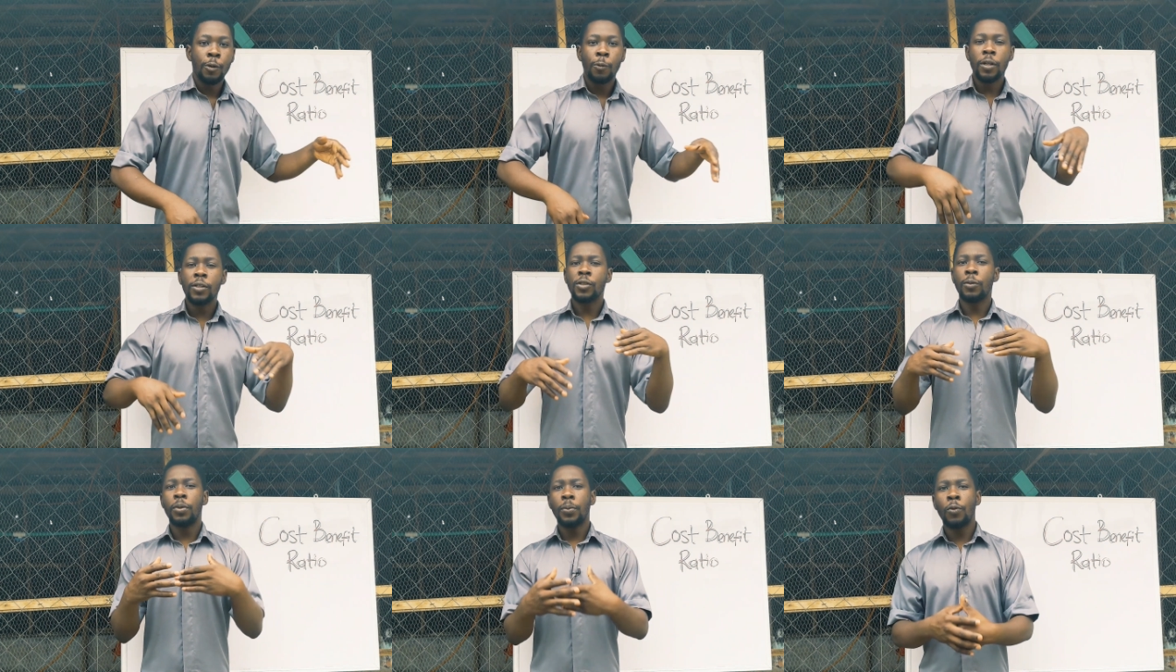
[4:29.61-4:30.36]
When
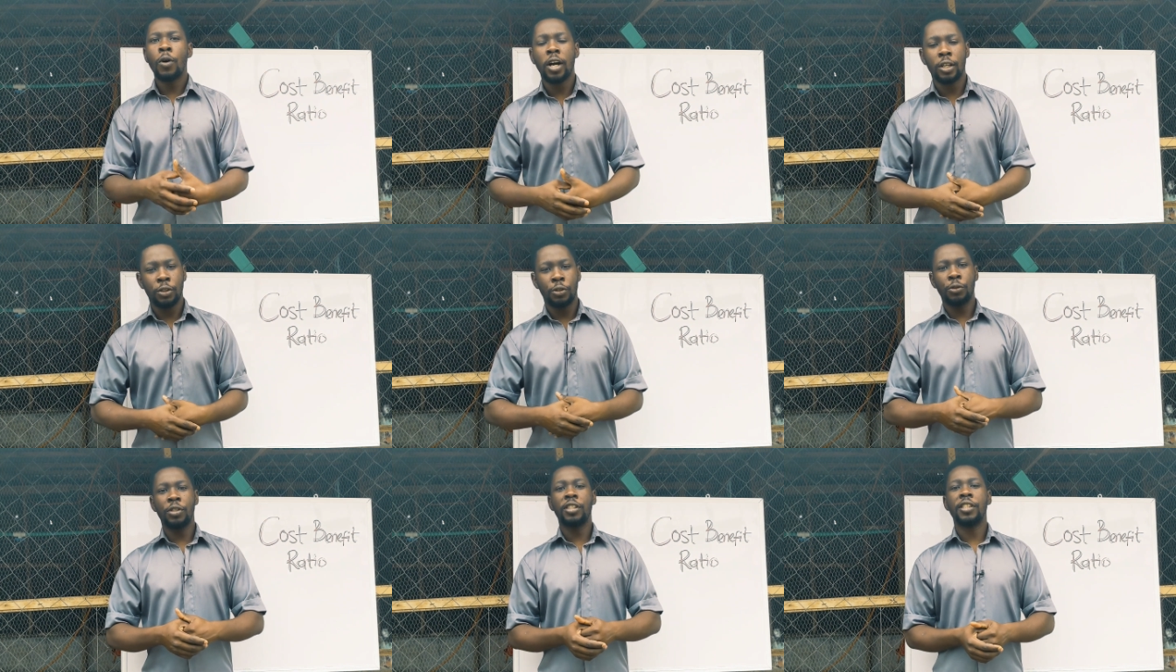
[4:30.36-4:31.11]
some people are
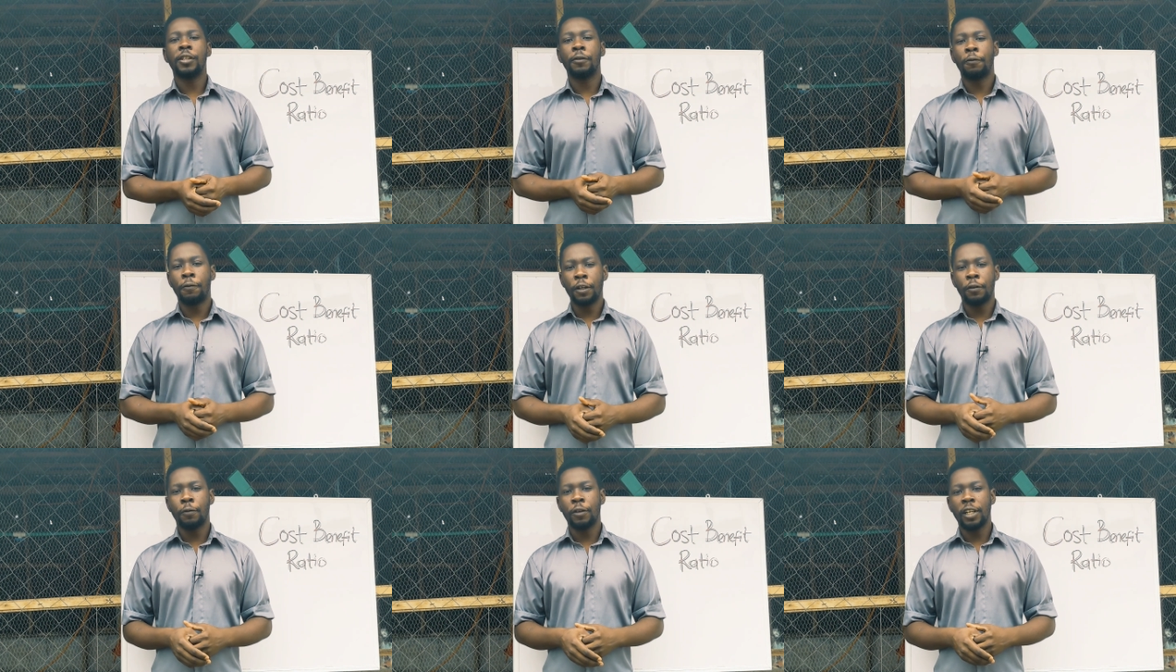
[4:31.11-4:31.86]
choosing the
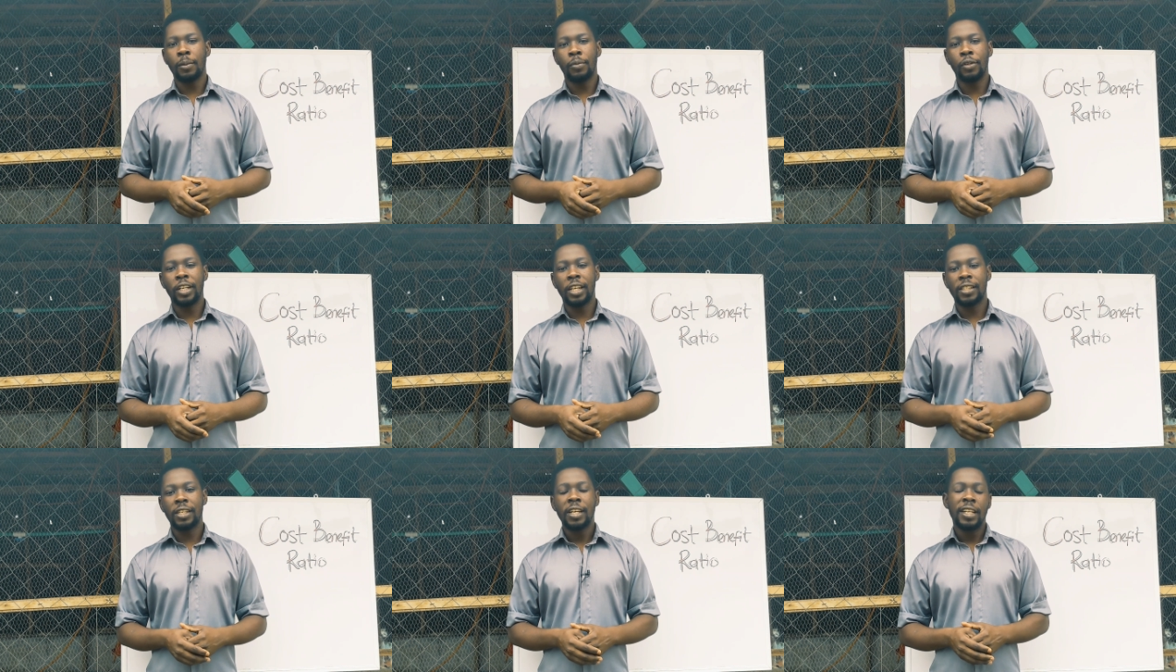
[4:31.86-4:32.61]
feed for their
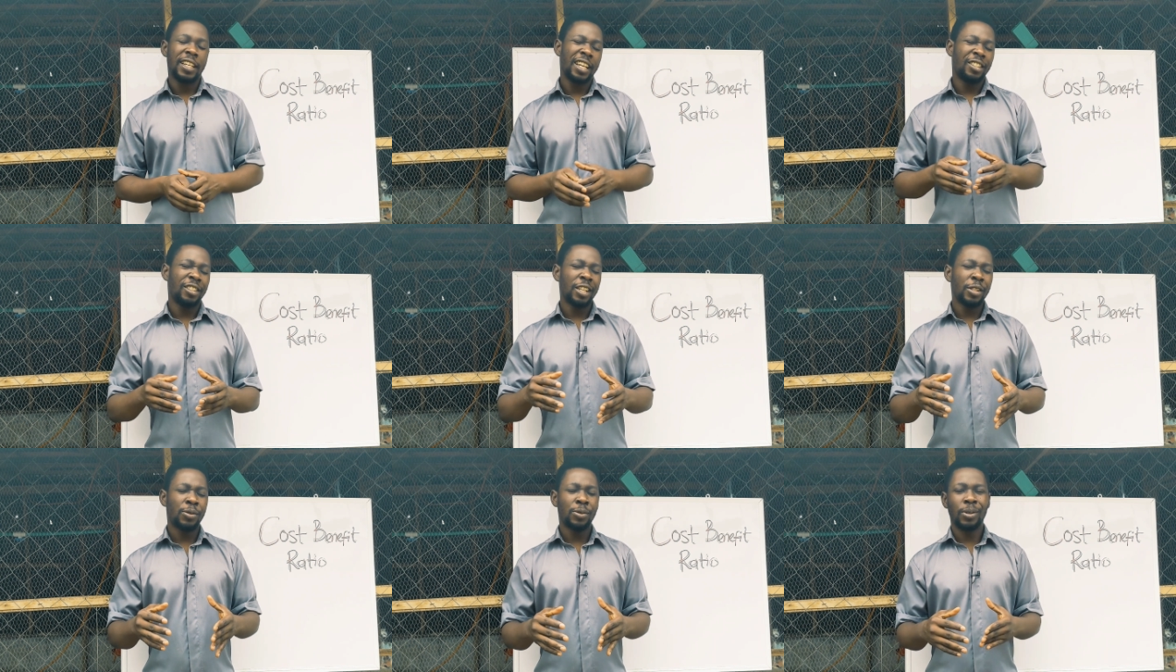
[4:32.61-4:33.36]
broilers, they are
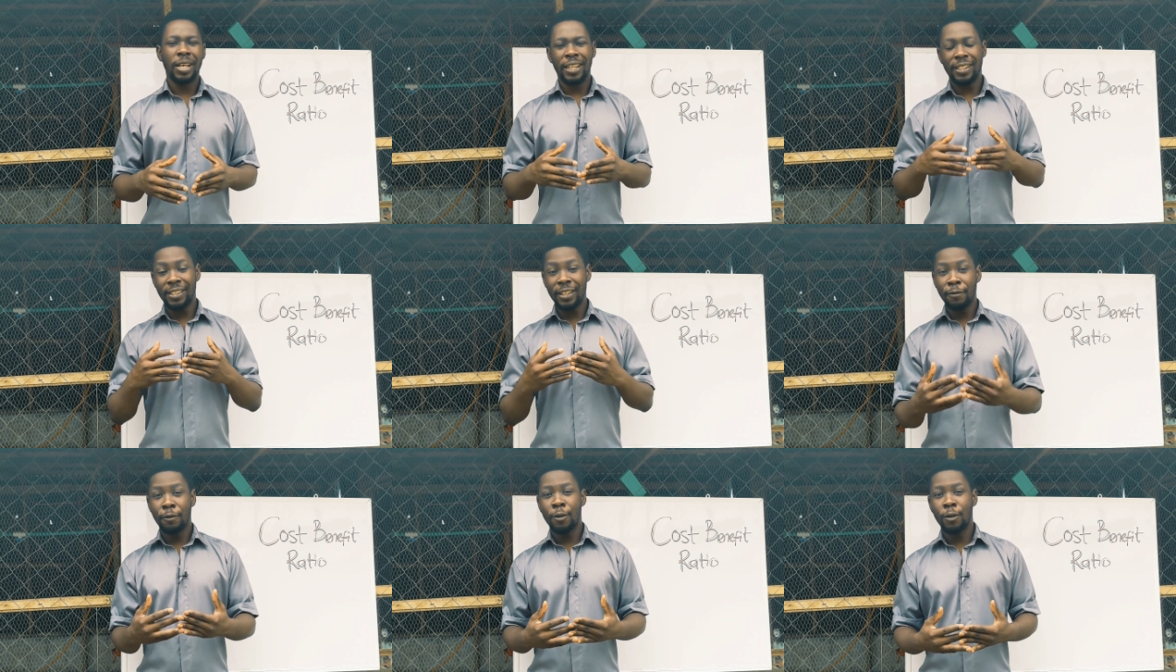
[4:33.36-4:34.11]
trying to like
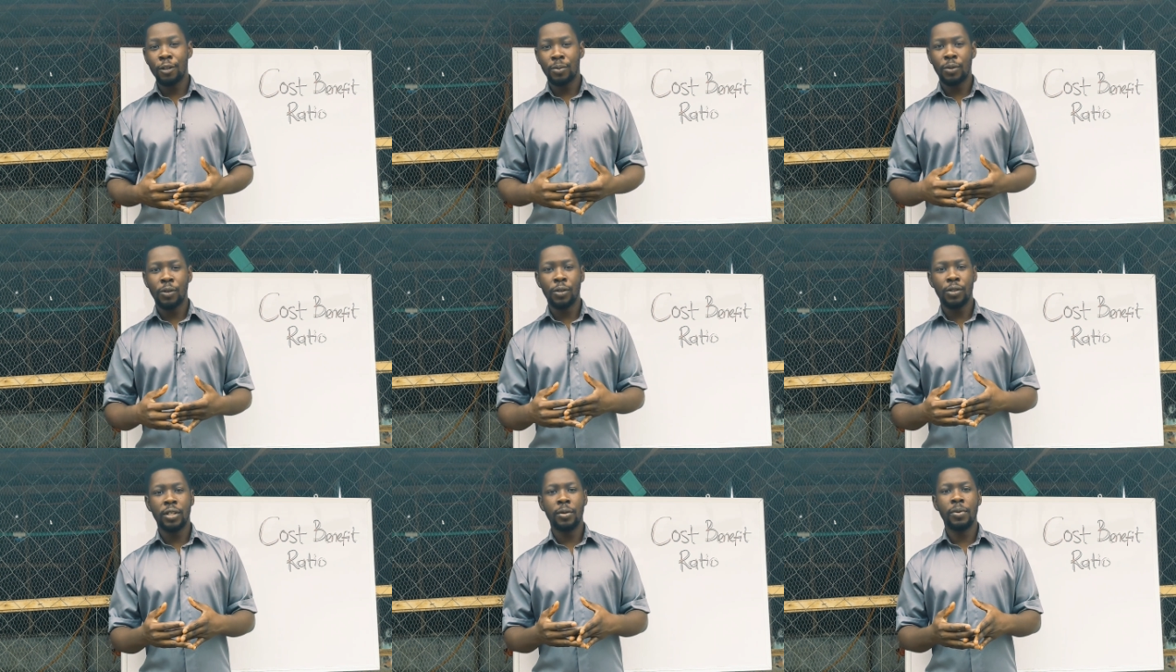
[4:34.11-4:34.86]
save cost,
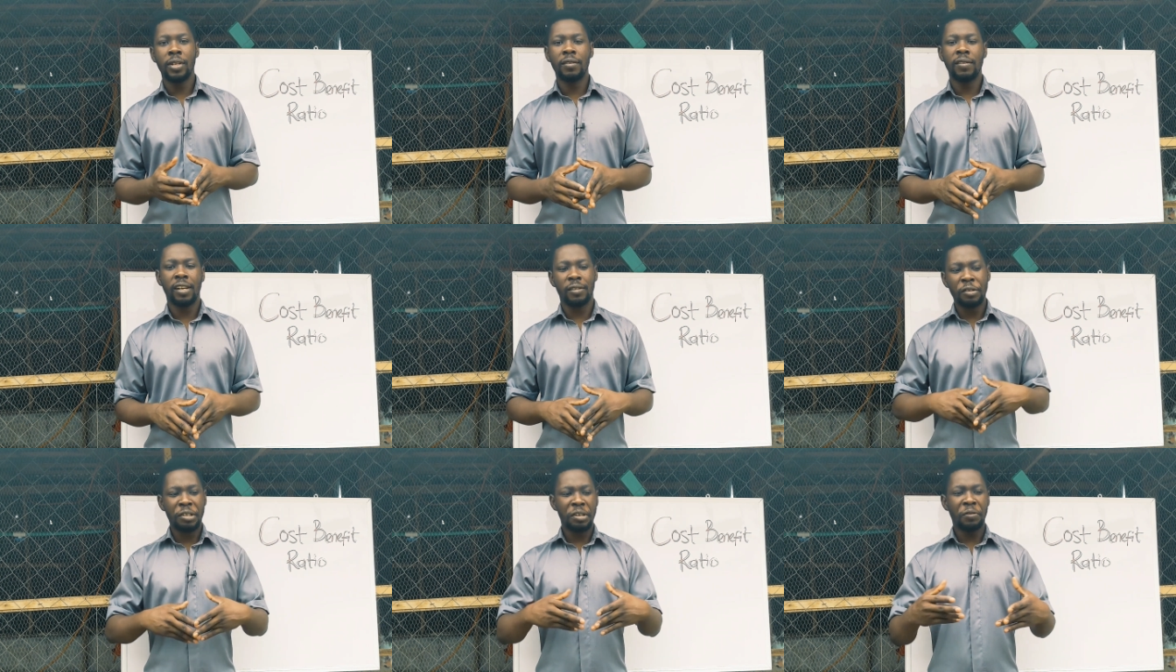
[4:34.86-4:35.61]
because they believe
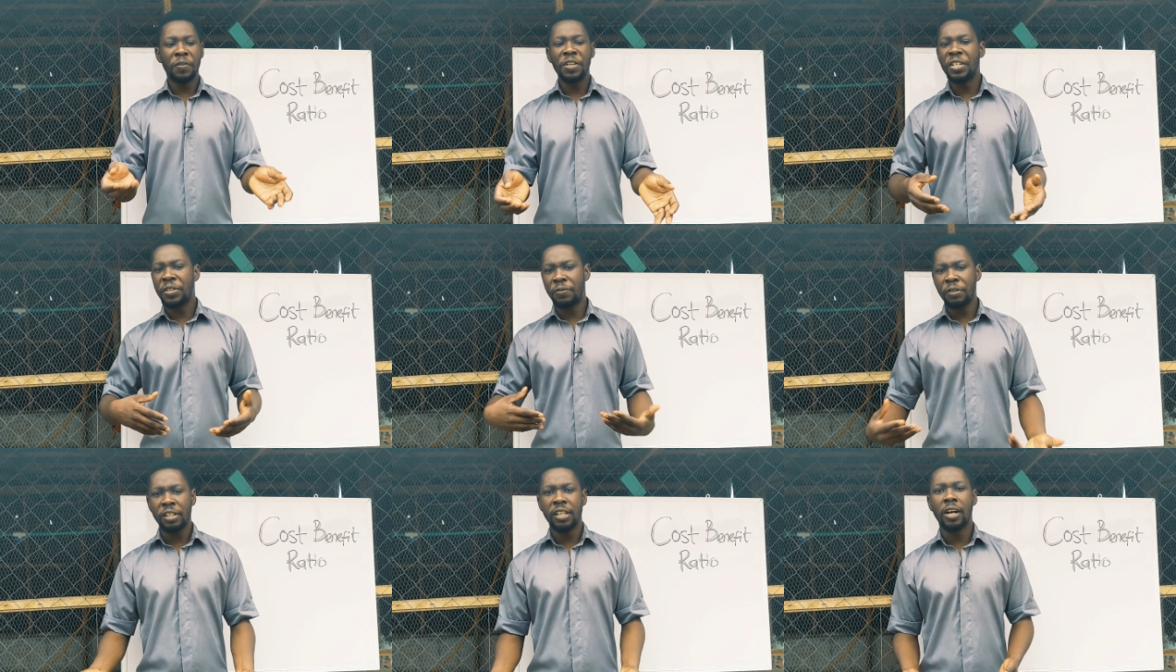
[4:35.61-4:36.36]
that, okay, feed is
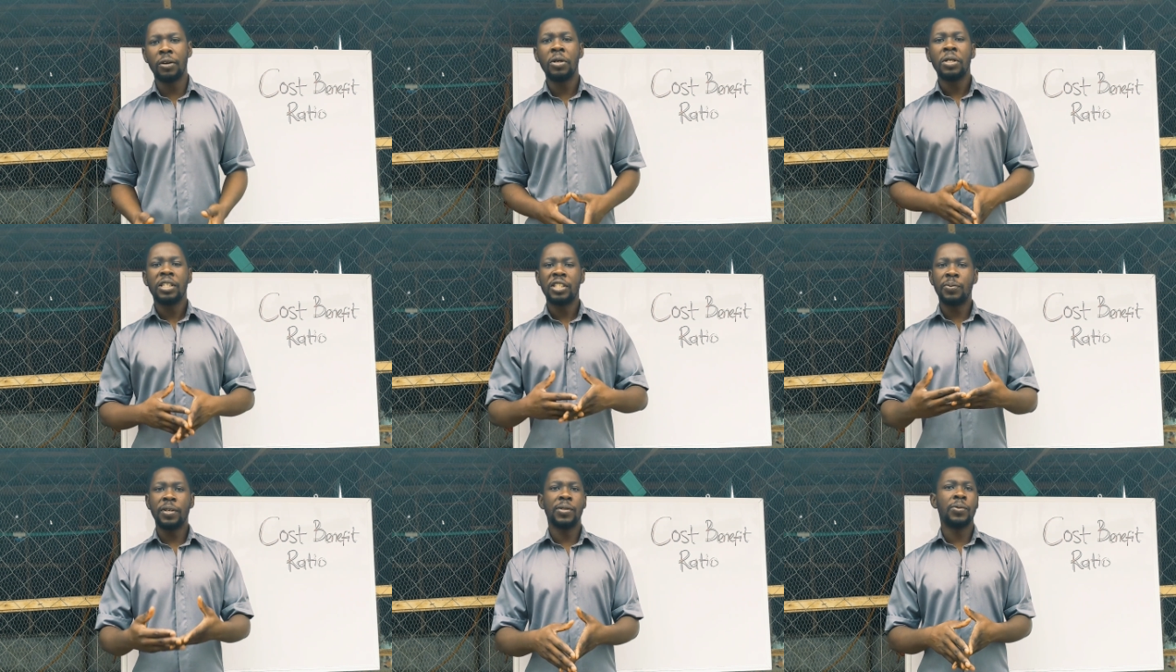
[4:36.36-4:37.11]
feed now.
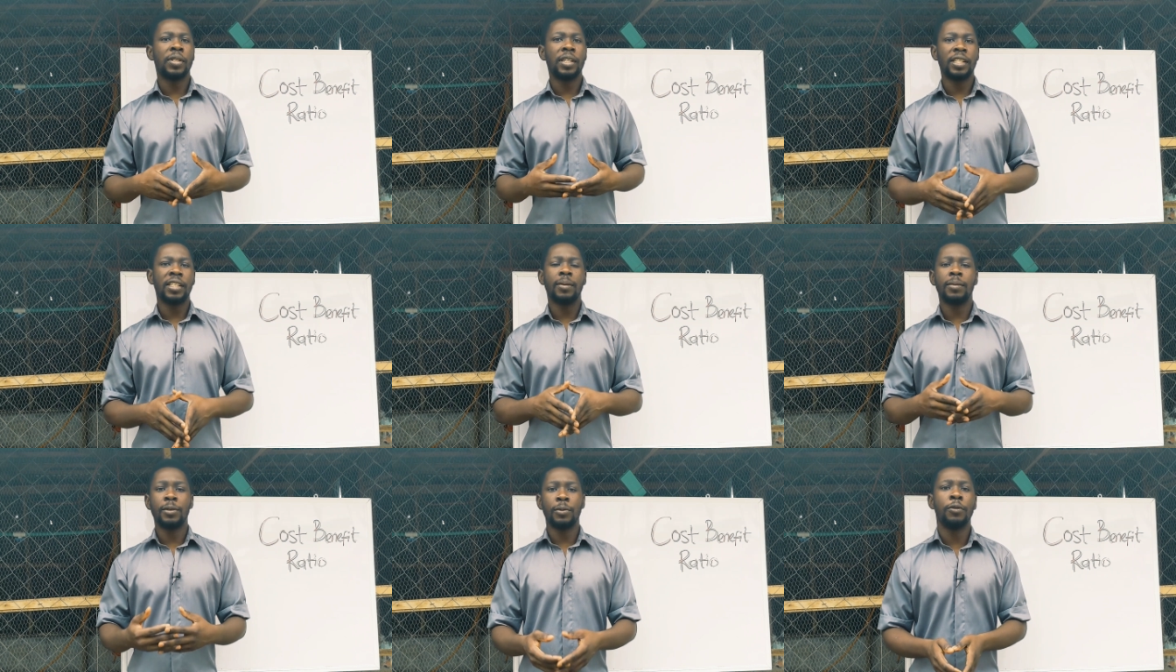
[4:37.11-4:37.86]
These birds will hit
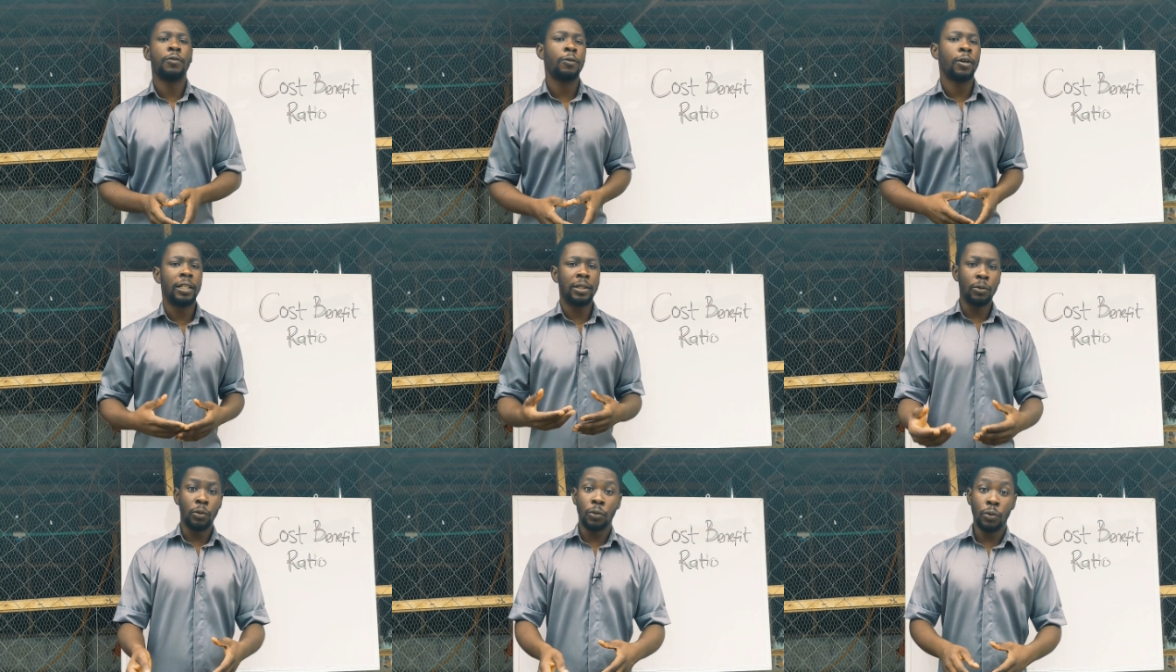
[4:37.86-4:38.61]
and they will be full and they
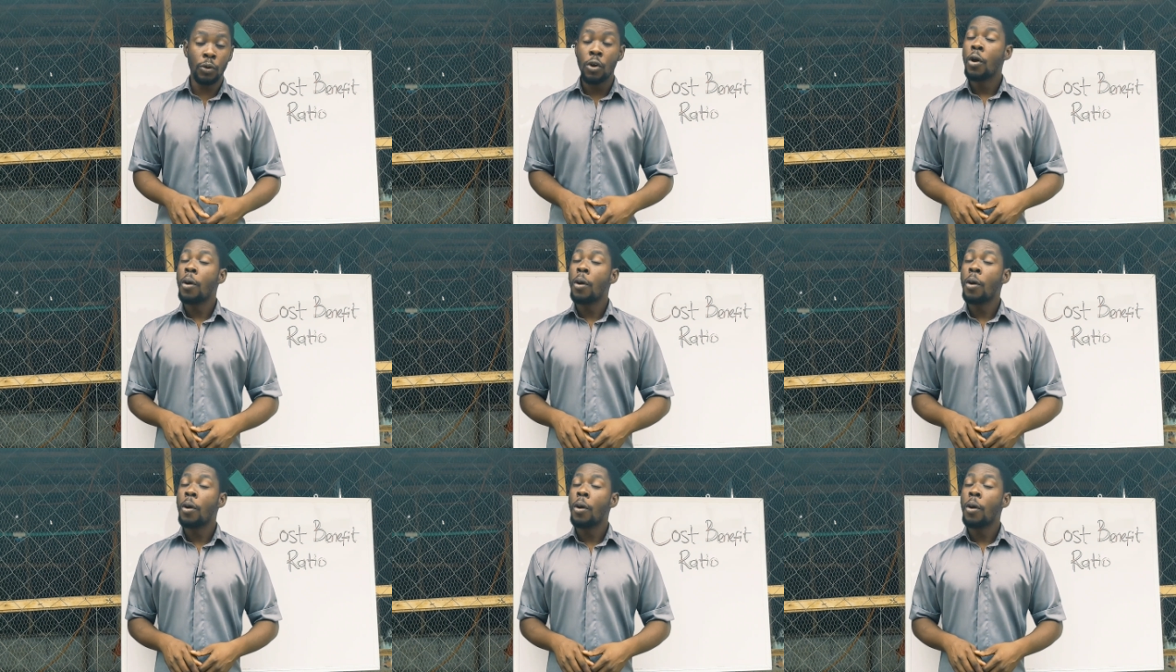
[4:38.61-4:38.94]
will grow.